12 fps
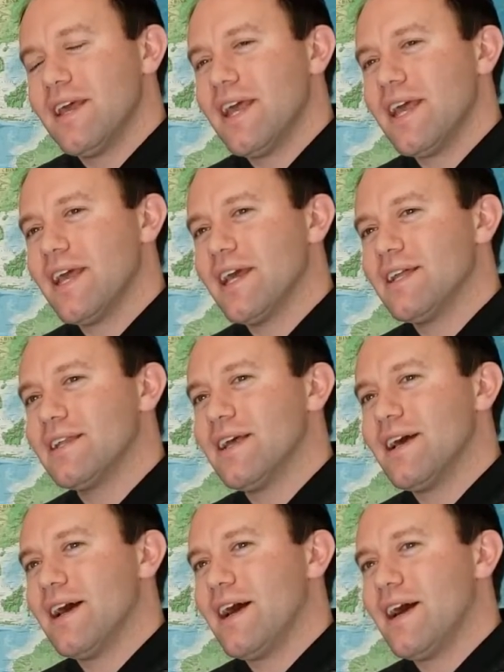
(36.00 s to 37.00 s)
and
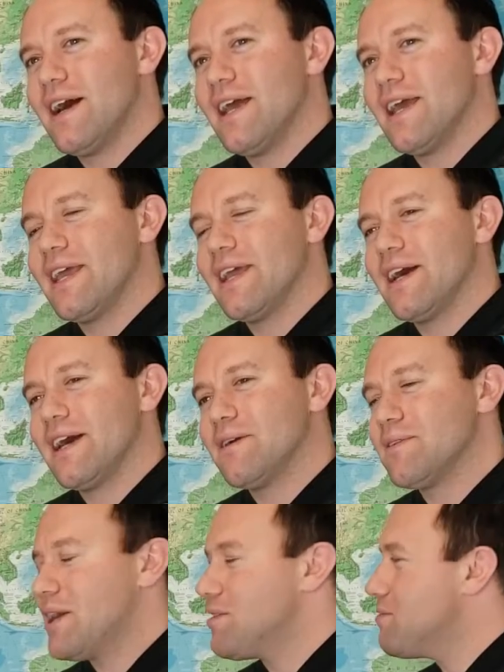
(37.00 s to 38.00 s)
I, uh,
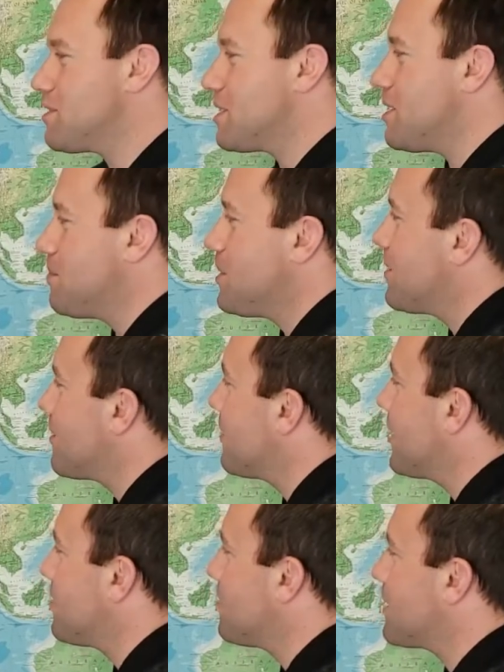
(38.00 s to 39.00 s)
I love to come
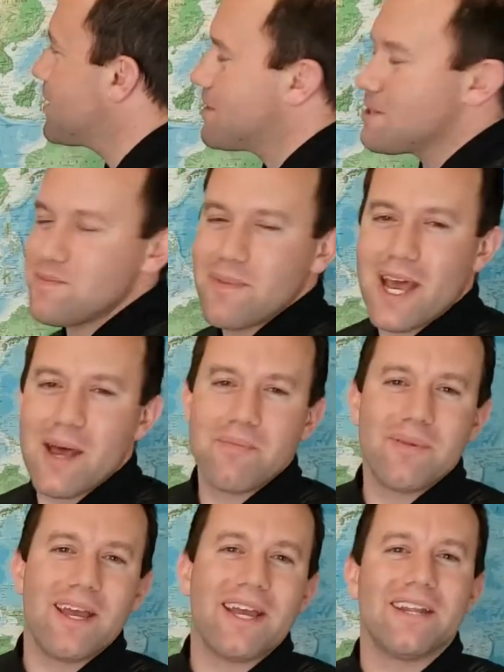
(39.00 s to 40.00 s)
here and look at this
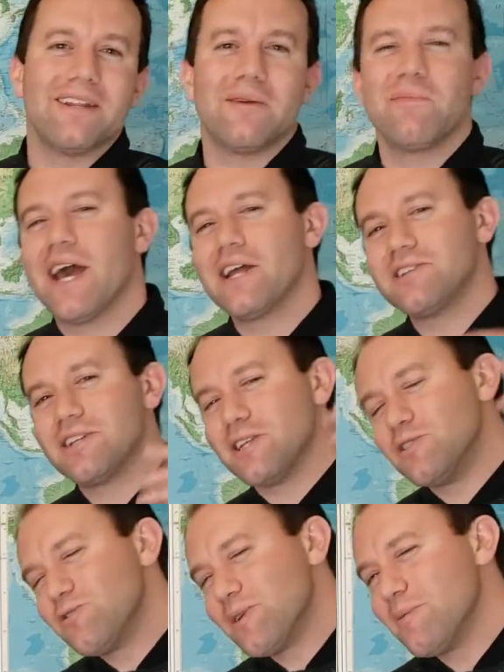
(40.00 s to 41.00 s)
map and imagine
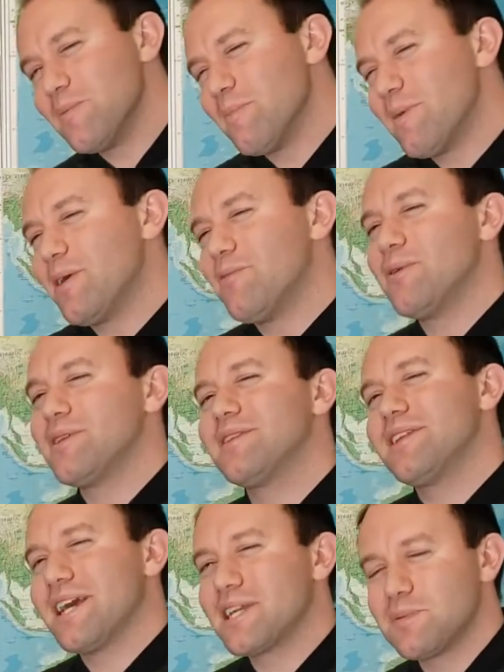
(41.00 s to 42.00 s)
and dream about what
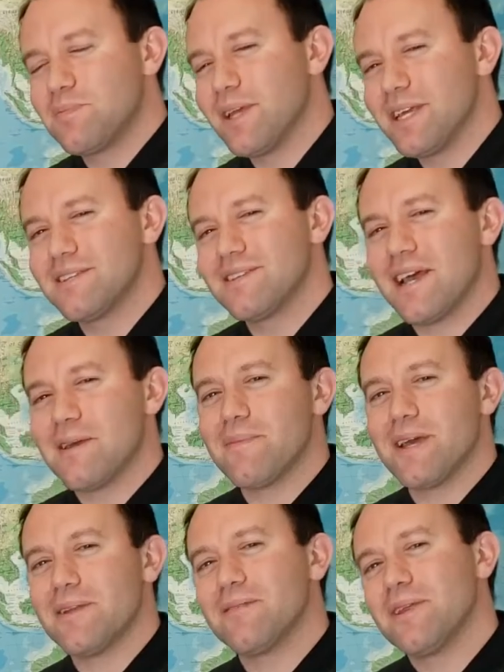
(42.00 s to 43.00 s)
the next place I
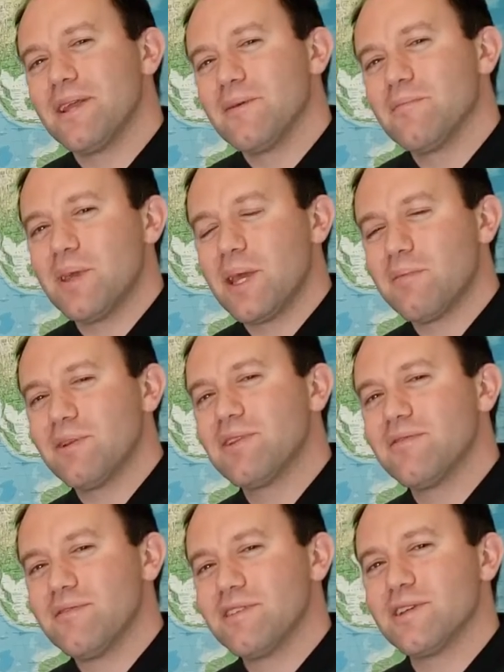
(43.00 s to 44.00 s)
might be able to
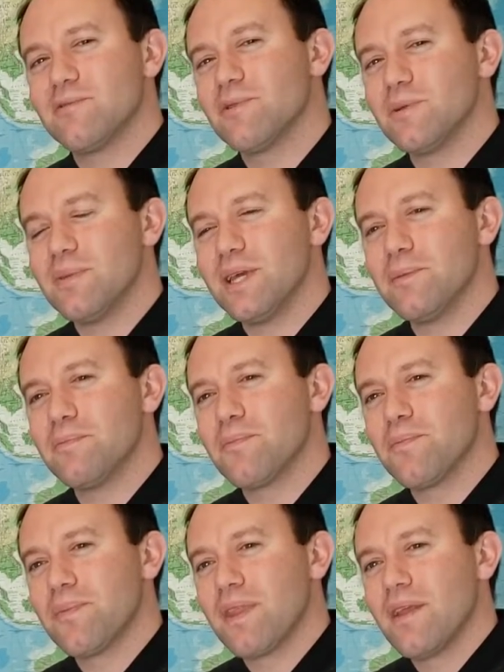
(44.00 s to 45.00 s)
visit would be.
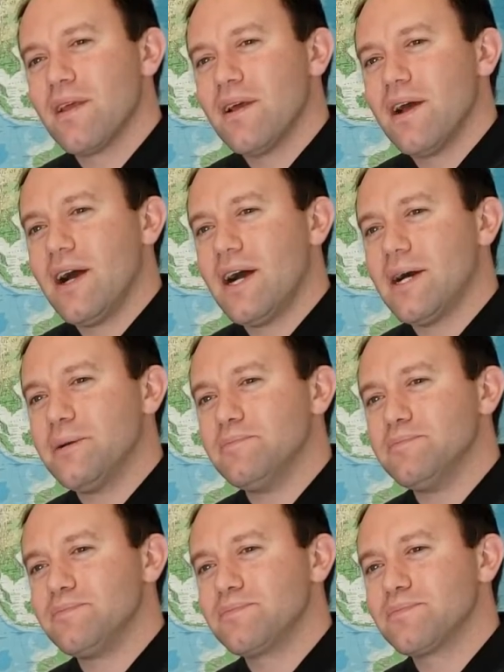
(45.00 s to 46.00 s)

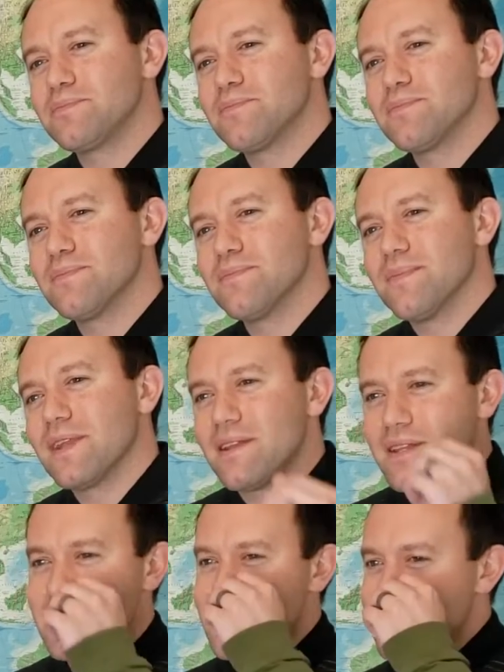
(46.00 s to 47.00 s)
Um,
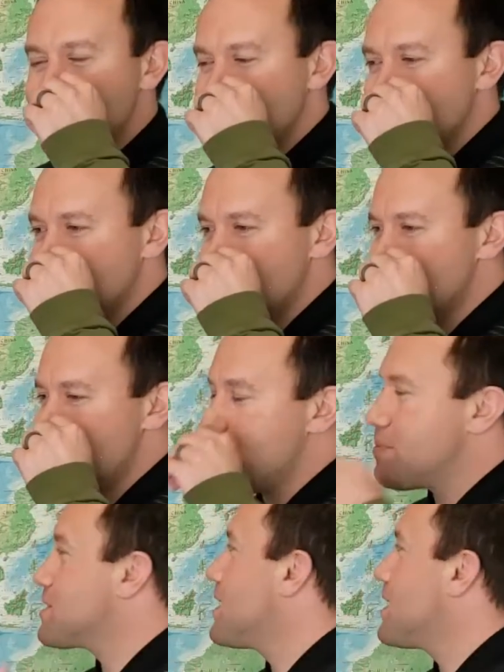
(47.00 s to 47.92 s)
this, this map is